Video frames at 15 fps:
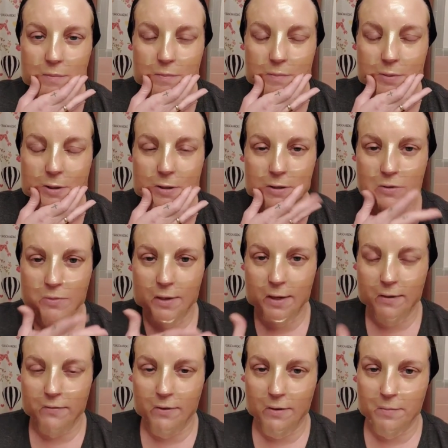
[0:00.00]
because we
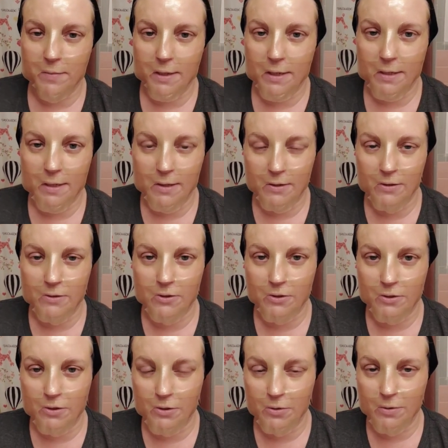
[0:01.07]
have our main
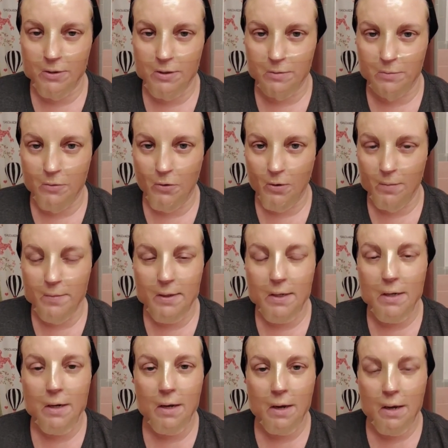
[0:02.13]
character who is a
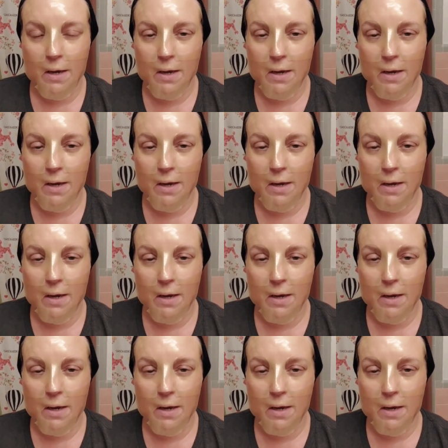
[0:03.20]
Mormon,